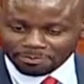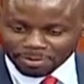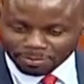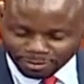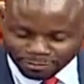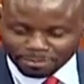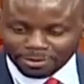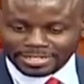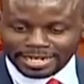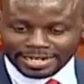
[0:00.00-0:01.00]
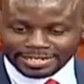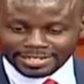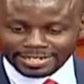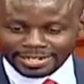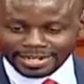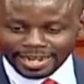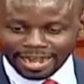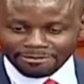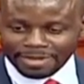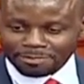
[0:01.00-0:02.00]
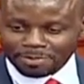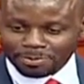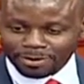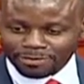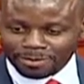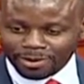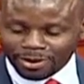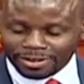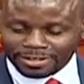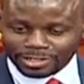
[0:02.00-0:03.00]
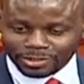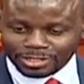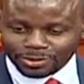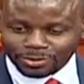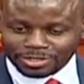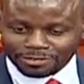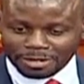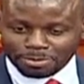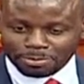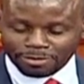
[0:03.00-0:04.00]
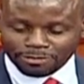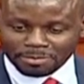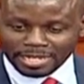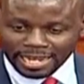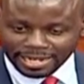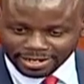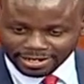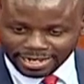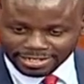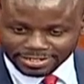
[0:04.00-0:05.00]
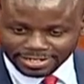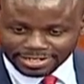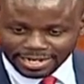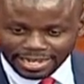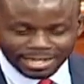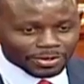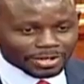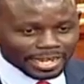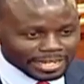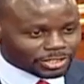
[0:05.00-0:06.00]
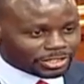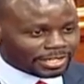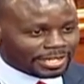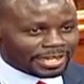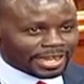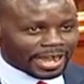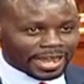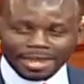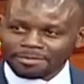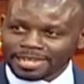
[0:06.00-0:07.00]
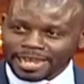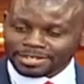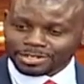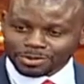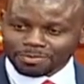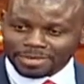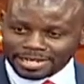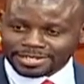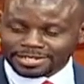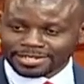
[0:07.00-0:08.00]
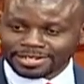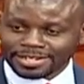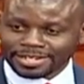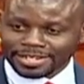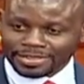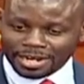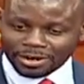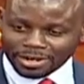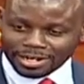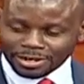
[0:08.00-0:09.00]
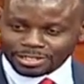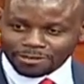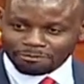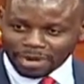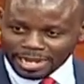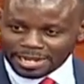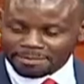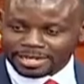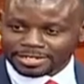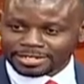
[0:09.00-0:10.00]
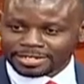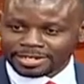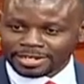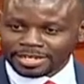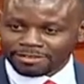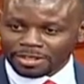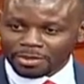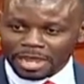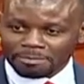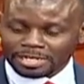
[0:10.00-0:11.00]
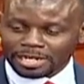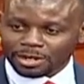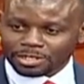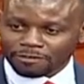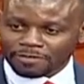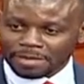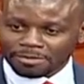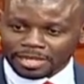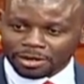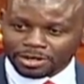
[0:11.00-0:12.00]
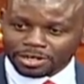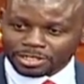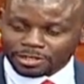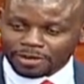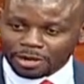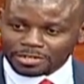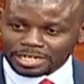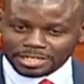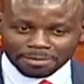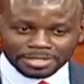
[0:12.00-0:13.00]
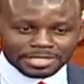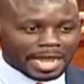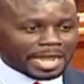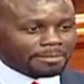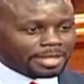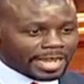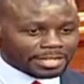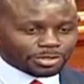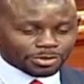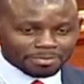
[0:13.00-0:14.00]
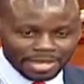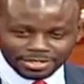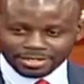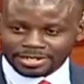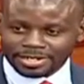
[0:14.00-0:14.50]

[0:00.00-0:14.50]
people from Kotet, I've met people from all the choice schools, even people from Yale, like Senator Eddie Okech. I am yet to meet in the corridors of Parliament, even though I meet a lot of them in the corridors of county assemblies, I am yet to meet